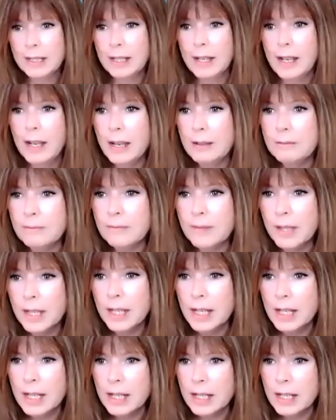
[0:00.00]
Um,
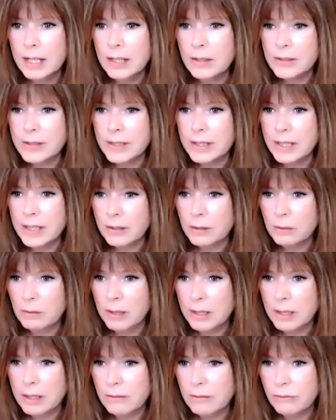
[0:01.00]
here's another
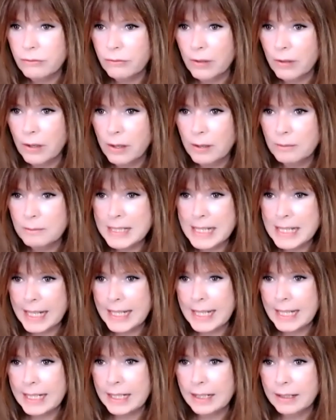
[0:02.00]
one from
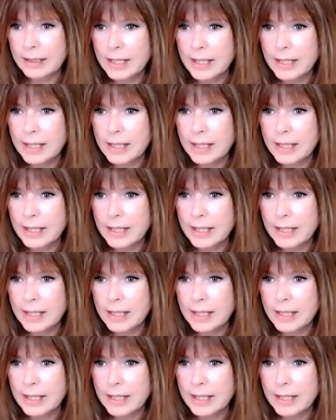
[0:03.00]
Diana.